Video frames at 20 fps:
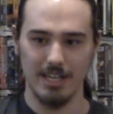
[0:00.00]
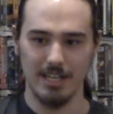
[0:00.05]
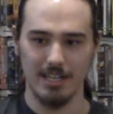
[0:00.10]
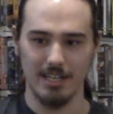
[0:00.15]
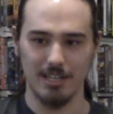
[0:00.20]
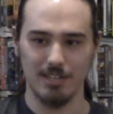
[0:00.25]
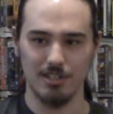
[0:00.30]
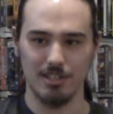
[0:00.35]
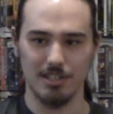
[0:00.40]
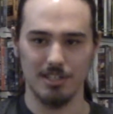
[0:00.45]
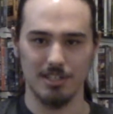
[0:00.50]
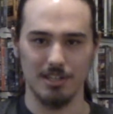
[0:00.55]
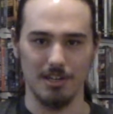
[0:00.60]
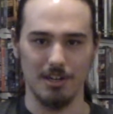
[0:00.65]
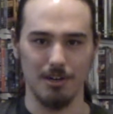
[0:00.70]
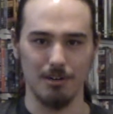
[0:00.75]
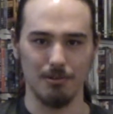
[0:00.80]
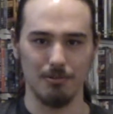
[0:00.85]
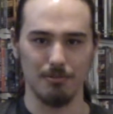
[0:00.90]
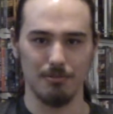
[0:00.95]
he just
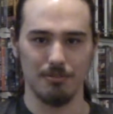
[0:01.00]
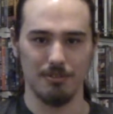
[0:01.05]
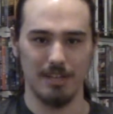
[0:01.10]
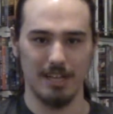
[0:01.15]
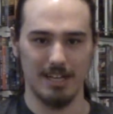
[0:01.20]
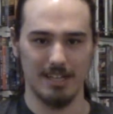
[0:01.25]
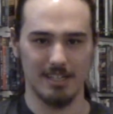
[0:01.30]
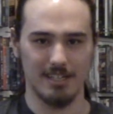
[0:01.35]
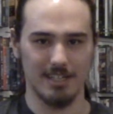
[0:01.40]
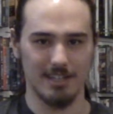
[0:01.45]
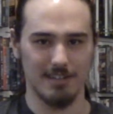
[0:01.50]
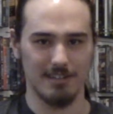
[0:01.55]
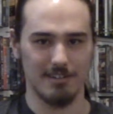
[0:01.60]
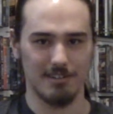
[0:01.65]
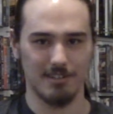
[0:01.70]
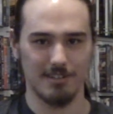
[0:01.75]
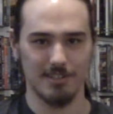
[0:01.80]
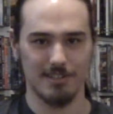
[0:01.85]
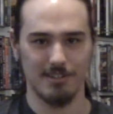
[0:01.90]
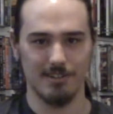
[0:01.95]
owned that
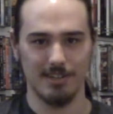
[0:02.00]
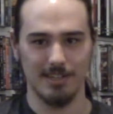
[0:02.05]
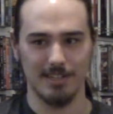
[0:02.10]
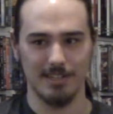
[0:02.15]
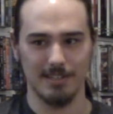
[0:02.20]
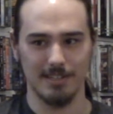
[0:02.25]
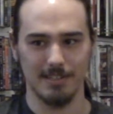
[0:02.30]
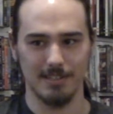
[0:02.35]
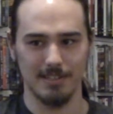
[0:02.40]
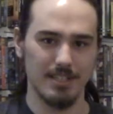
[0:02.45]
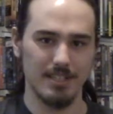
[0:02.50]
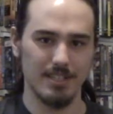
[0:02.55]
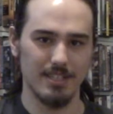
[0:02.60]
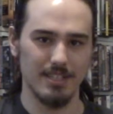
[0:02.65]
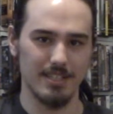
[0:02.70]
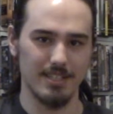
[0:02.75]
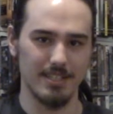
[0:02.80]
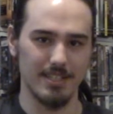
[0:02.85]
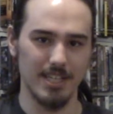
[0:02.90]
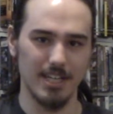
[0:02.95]
character, and
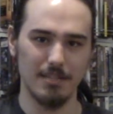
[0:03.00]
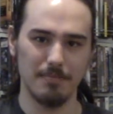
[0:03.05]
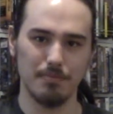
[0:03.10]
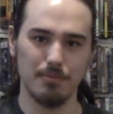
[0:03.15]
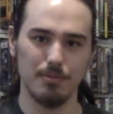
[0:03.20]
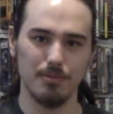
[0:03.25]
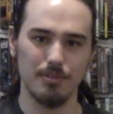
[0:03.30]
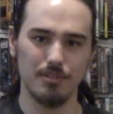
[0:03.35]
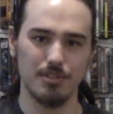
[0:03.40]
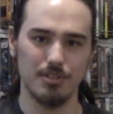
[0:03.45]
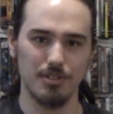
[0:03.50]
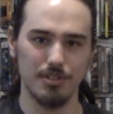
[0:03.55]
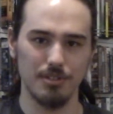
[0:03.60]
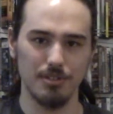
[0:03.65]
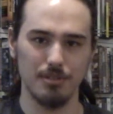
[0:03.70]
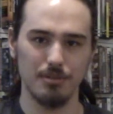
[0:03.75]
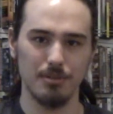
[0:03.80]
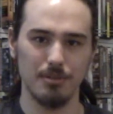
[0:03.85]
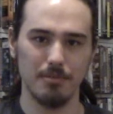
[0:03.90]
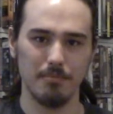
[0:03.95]
Deadpool
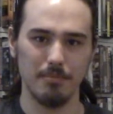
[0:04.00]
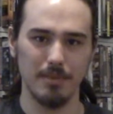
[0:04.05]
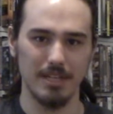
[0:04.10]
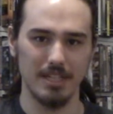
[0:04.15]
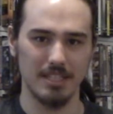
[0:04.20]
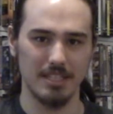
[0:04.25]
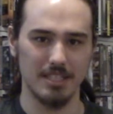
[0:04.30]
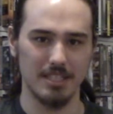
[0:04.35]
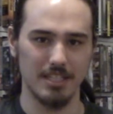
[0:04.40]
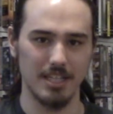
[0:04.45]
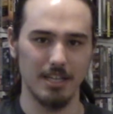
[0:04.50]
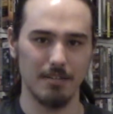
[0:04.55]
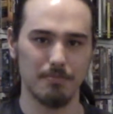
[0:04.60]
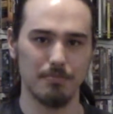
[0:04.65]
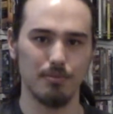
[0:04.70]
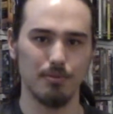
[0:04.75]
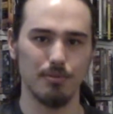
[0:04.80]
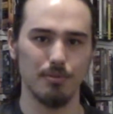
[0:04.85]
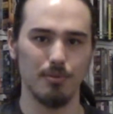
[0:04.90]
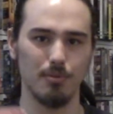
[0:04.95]
2 makes
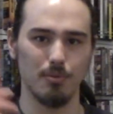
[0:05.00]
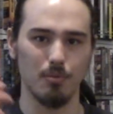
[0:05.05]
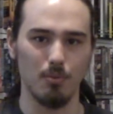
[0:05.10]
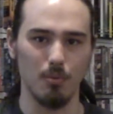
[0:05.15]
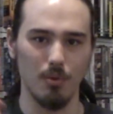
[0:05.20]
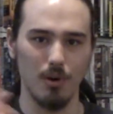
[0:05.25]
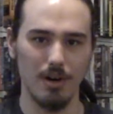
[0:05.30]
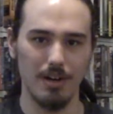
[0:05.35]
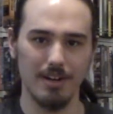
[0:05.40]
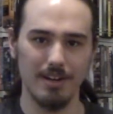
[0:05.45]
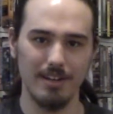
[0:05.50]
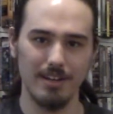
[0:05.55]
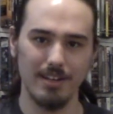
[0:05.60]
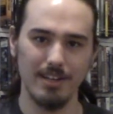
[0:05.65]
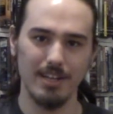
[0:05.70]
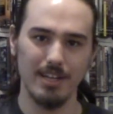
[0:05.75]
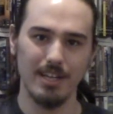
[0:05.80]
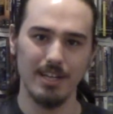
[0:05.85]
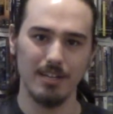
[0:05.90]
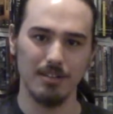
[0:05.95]
Deadpool 1
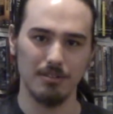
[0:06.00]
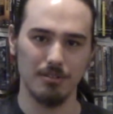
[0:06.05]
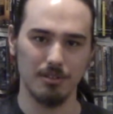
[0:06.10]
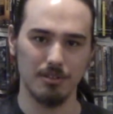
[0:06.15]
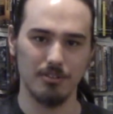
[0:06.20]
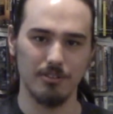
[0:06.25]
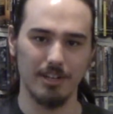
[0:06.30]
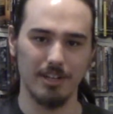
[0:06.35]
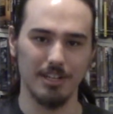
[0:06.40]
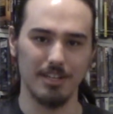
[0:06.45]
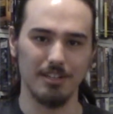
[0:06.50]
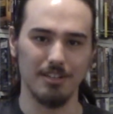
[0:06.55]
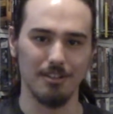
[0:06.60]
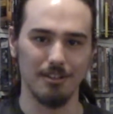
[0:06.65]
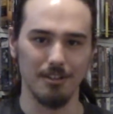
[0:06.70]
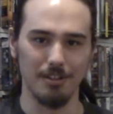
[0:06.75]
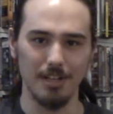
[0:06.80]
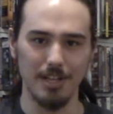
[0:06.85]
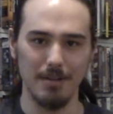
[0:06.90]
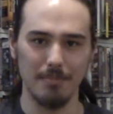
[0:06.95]
look like a
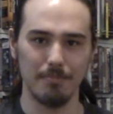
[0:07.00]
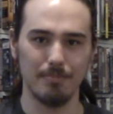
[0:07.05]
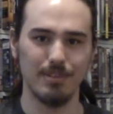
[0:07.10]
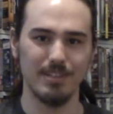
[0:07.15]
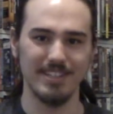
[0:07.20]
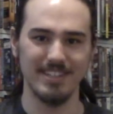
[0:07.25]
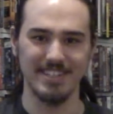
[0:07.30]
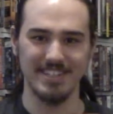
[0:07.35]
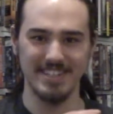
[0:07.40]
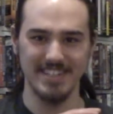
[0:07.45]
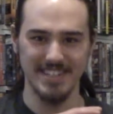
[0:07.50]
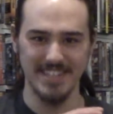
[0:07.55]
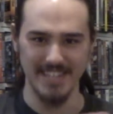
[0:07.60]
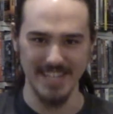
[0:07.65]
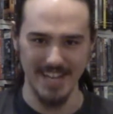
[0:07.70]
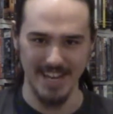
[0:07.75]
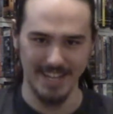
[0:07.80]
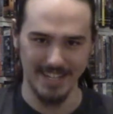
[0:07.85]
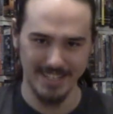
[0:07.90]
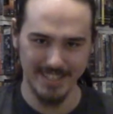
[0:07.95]
limp
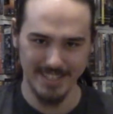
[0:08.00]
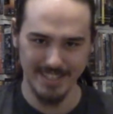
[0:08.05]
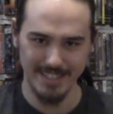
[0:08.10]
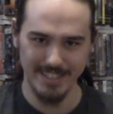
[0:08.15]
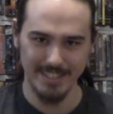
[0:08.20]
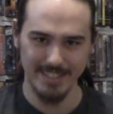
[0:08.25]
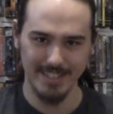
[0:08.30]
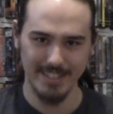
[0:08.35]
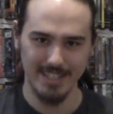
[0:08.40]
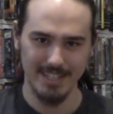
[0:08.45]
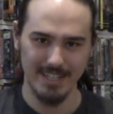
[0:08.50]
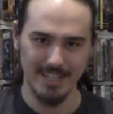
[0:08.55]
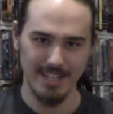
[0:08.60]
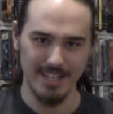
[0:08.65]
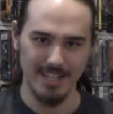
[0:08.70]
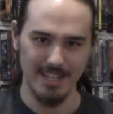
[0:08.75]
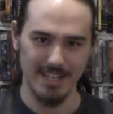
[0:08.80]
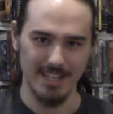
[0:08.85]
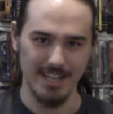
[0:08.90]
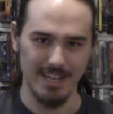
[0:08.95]
dick.
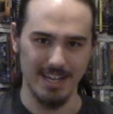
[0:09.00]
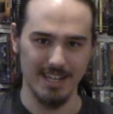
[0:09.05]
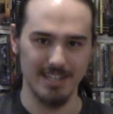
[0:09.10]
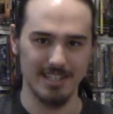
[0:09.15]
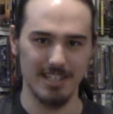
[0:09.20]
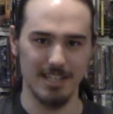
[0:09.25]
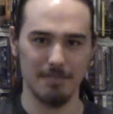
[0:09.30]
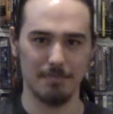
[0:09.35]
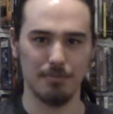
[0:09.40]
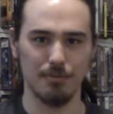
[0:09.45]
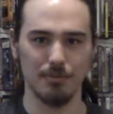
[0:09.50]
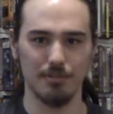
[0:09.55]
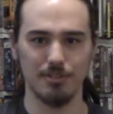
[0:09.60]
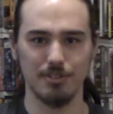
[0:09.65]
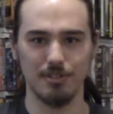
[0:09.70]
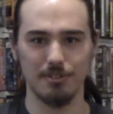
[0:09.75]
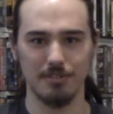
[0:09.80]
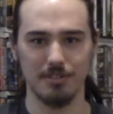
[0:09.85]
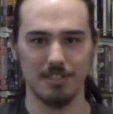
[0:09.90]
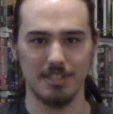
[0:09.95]
And Deadpool
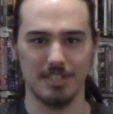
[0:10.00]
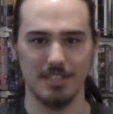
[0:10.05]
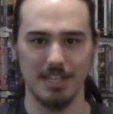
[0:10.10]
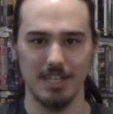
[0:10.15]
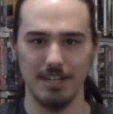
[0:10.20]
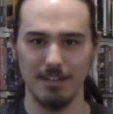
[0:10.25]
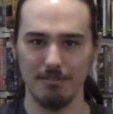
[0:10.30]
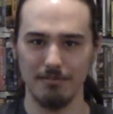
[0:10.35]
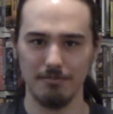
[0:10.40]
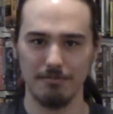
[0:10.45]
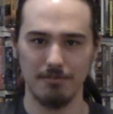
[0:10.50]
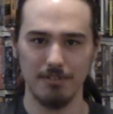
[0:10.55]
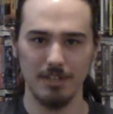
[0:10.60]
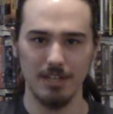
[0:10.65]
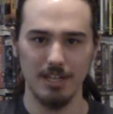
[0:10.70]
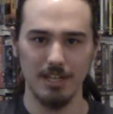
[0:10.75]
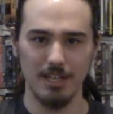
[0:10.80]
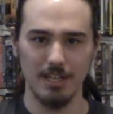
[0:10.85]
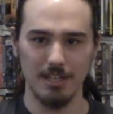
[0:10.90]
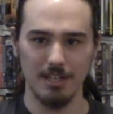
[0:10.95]
2 itself
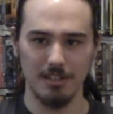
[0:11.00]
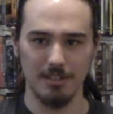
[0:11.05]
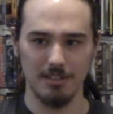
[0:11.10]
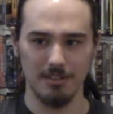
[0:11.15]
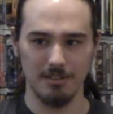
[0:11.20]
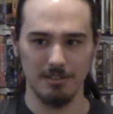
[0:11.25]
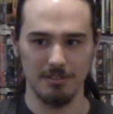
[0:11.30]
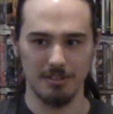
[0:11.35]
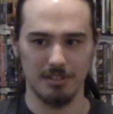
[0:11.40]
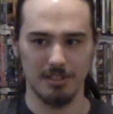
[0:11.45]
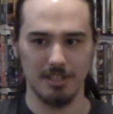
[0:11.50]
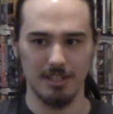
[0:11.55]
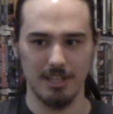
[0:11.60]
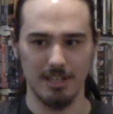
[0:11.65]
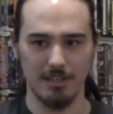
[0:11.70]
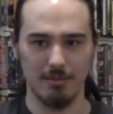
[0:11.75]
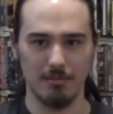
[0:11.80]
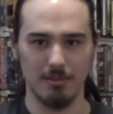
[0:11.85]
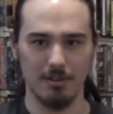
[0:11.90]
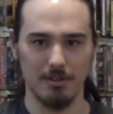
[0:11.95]
looks
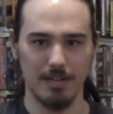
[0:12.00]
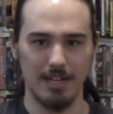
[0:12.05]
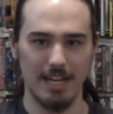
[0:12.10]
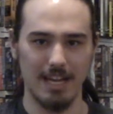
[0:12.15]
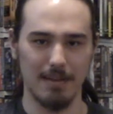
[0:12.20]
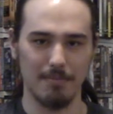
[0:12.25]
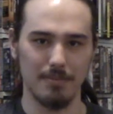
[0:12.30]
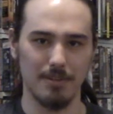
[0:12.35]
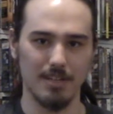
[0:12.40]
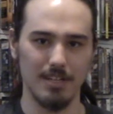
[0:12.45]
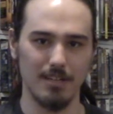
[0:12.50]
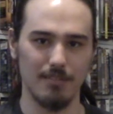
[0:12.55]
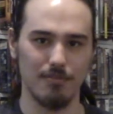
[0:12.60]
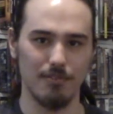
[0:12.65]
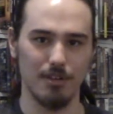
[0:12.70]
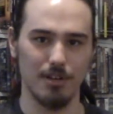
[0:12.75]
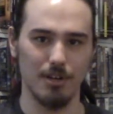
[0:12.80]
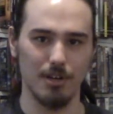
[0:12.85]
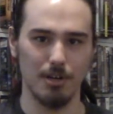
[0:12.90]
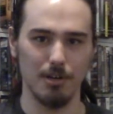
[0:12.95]
like what would happen if
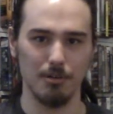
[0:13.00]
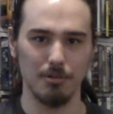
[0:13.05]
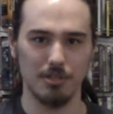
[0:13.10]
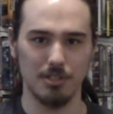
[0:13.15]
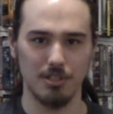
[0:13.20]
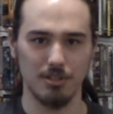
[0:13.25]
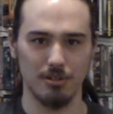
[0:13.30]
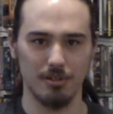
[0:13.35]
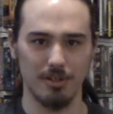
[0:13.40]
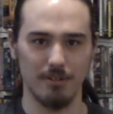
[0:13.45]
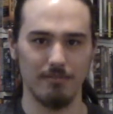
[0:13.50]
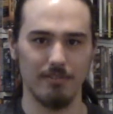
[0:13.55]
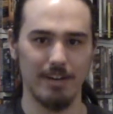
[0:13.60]
the host took a